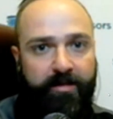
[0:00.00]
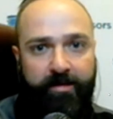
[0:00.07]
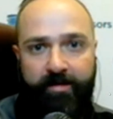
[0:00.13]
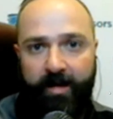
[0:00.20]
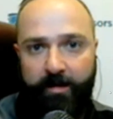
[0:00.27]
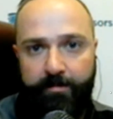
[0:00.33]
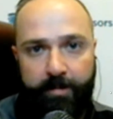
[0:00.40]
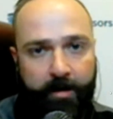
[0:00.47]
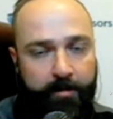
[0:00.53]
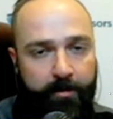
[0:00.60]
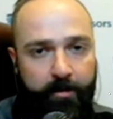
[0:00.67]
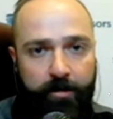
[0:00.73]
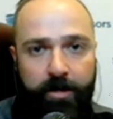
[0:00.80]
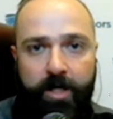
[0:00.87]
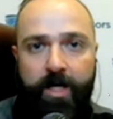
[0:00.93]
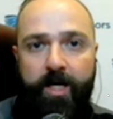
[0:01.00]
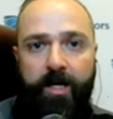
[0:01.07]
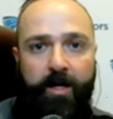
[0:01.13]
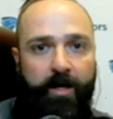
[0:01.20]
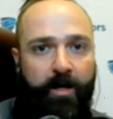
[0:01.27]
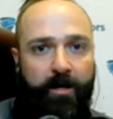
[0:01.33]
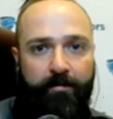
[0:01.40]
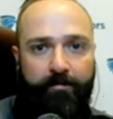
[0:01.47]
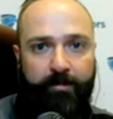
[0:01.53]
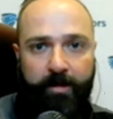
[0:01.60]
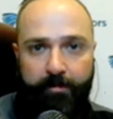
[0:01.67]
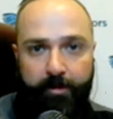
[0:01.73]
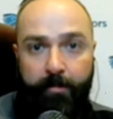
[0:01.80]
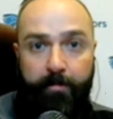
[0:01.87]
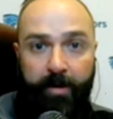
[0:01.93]
The tech bubble,
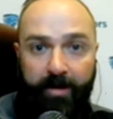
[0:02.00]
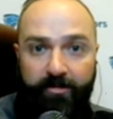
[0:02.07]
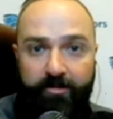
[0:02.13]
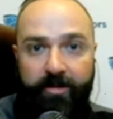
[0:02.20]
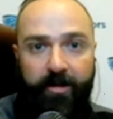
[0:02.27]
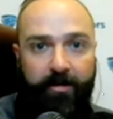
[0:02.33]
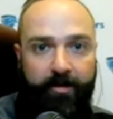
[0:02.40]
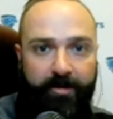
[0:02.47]
the bust there,